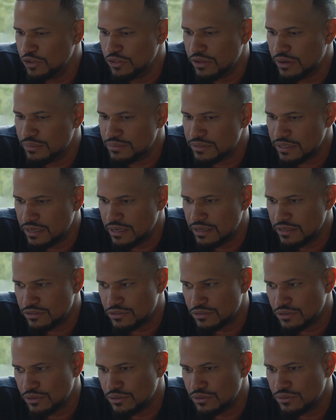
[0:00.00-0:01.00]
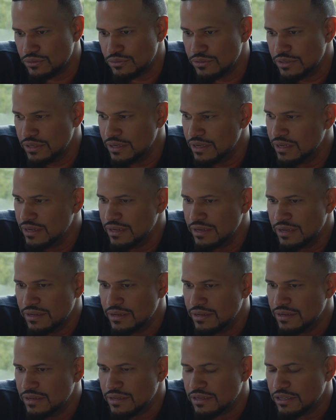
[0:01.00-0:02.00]
You know what I'm saying? So.
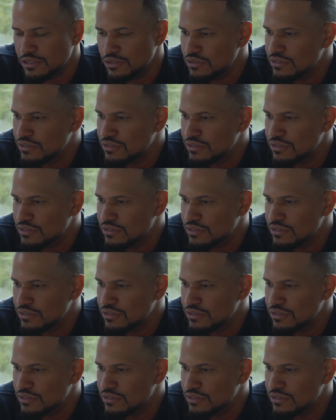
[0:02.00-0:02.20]
So